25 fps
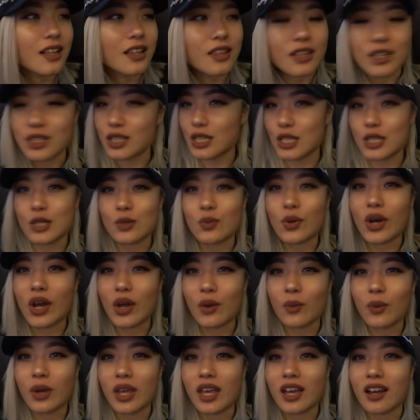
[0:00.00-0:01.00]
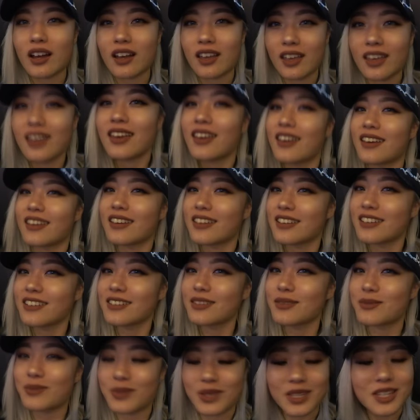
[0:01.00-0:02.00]
This is why we are here,
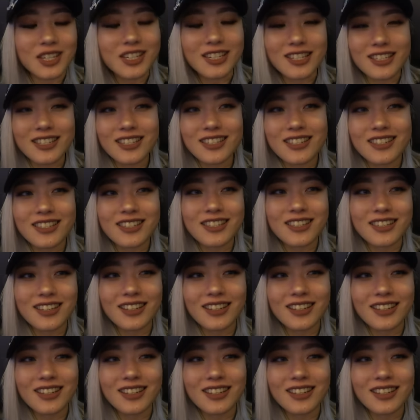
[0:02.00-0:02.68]
because...